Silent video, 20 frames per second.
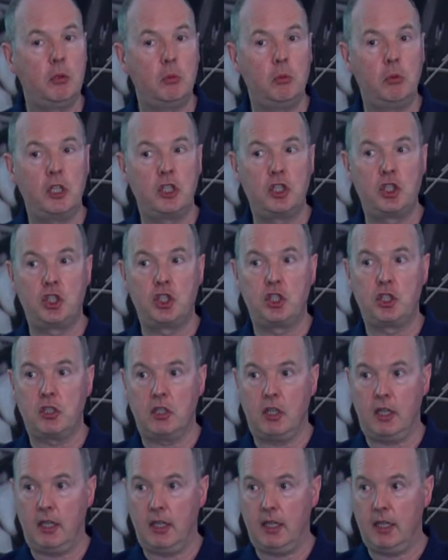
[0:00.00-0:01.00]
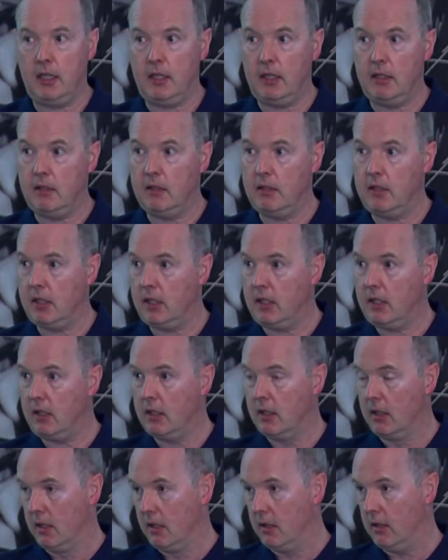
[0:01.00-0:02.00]
which
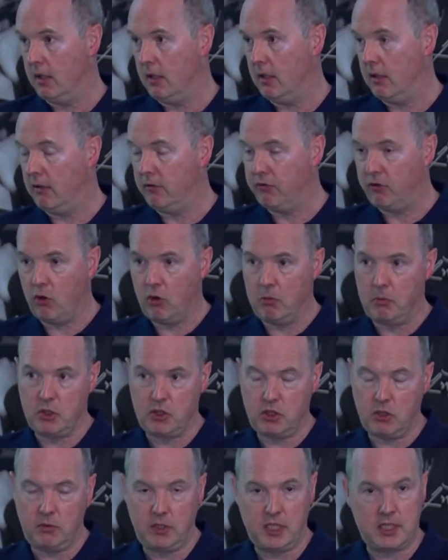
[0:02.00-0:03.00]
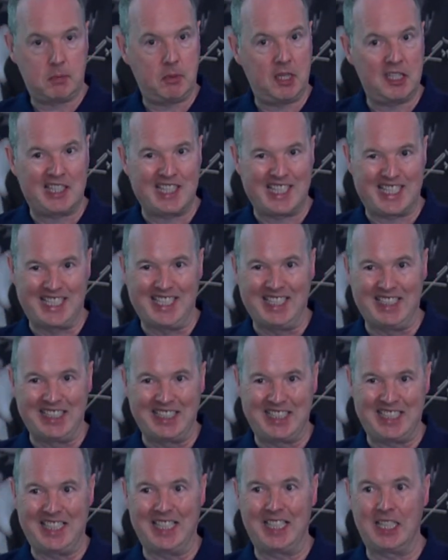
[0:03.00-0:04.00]
the former Soviet space is still
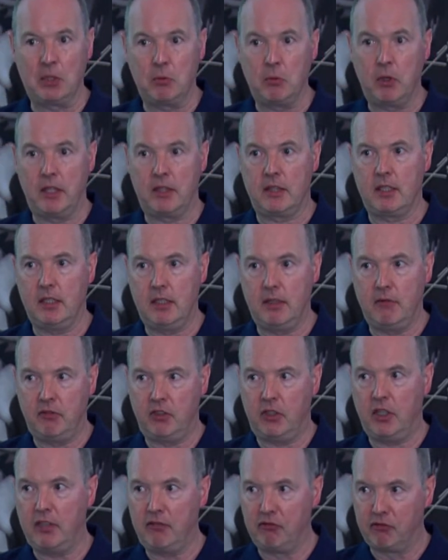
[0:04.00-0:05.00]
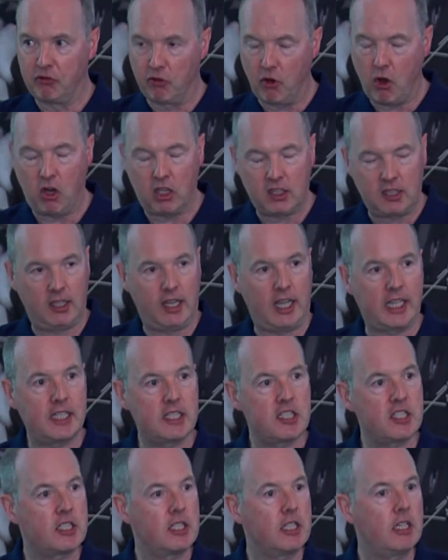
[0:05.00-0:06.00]
dealing with, and a very fraught
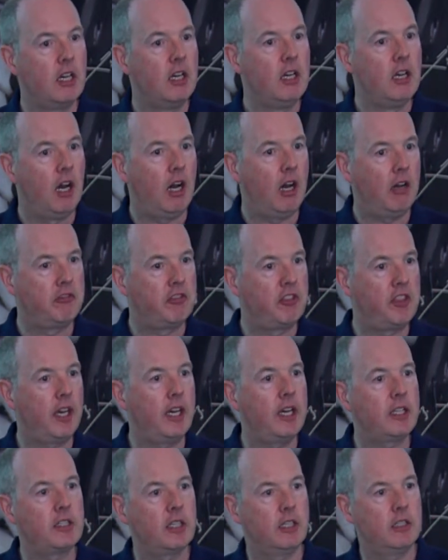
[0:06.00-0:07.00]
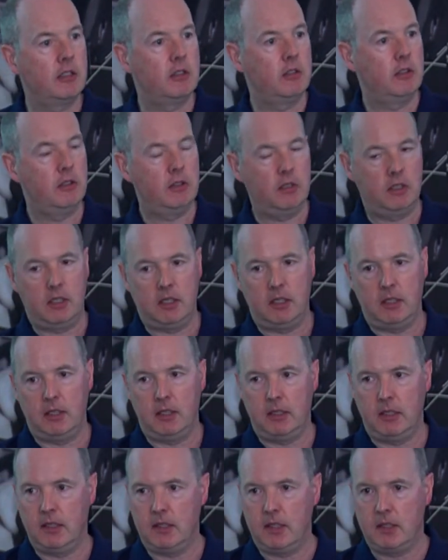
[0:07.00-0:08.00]
legacy of that. And
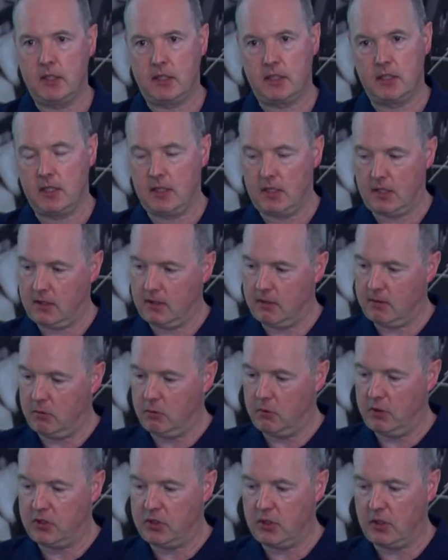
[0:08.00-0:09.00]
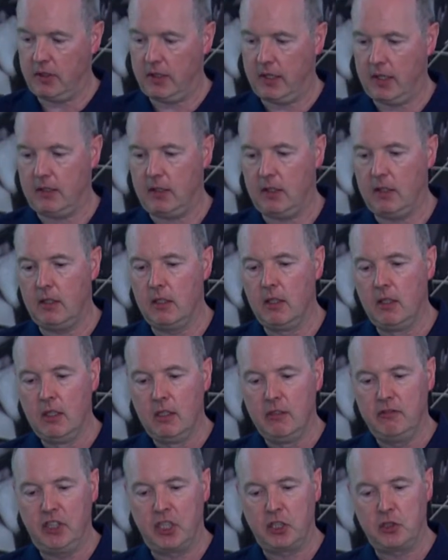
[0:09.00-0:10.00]
it is this, we saw that in
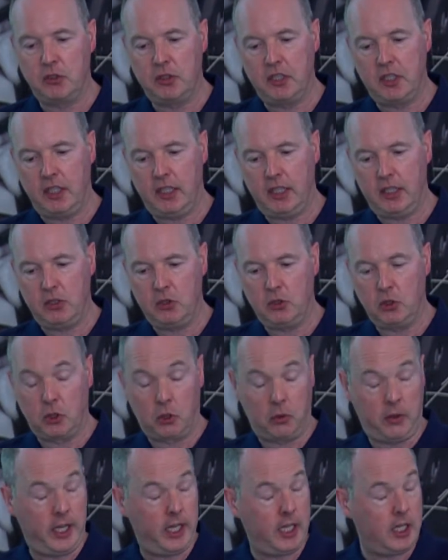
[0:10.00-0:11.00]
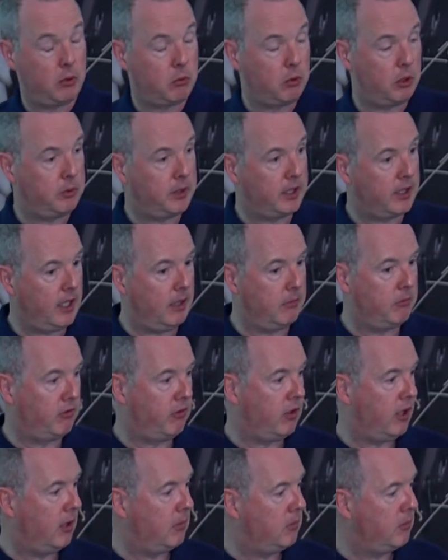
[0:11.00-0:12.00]
Victory Day in Ukraine, where we came
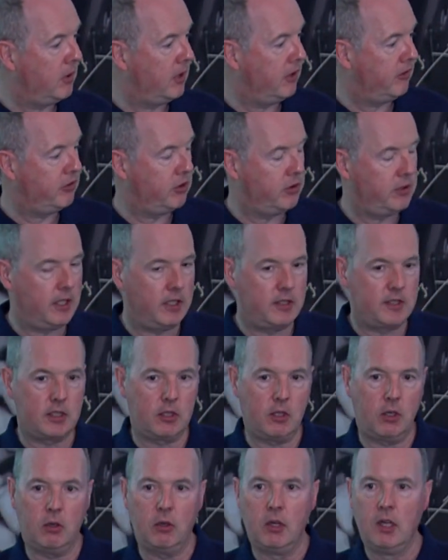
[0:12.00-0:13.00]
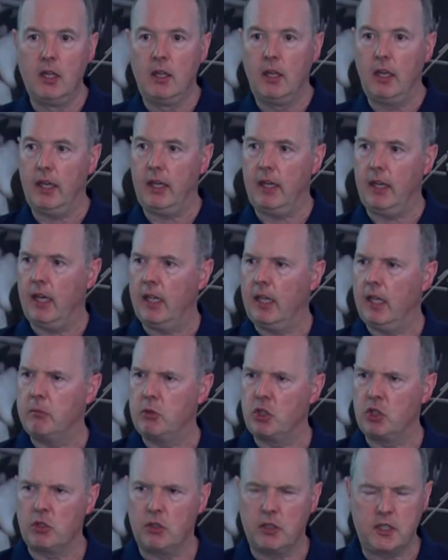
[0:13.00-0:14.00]
from a few days ago, and I'm
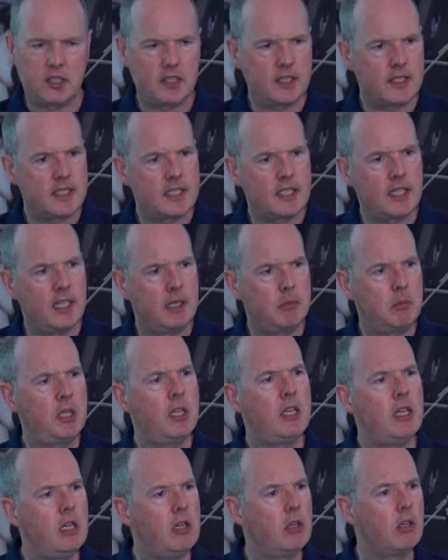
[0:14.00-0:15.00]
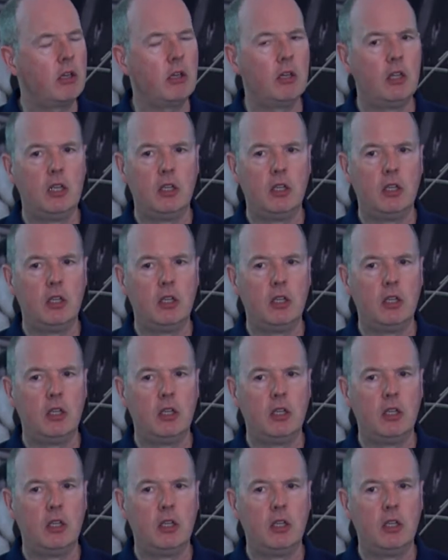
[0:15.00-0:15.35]
sure it's the same here,